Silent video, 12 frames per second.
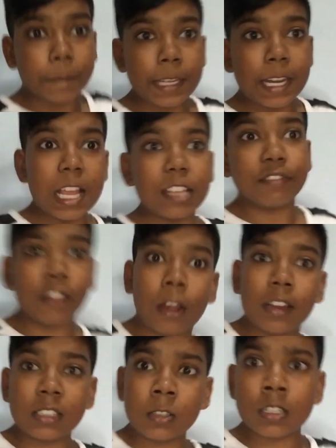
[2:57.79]
today's
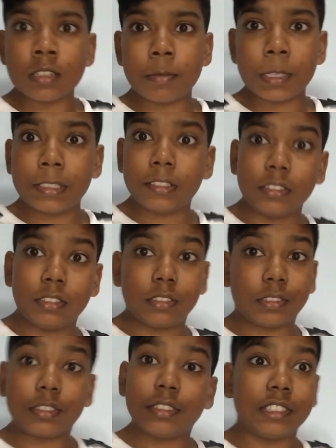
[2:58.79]
vlog is gonna be
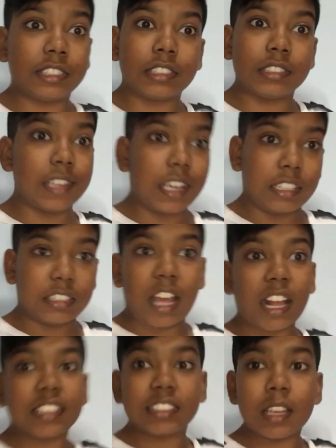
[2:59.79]
the
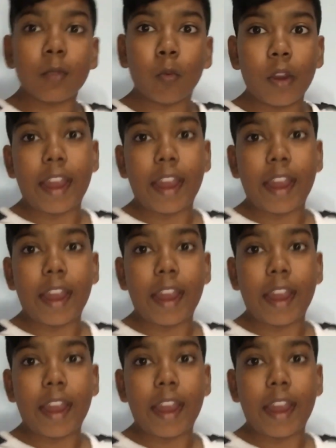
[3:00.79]
exact same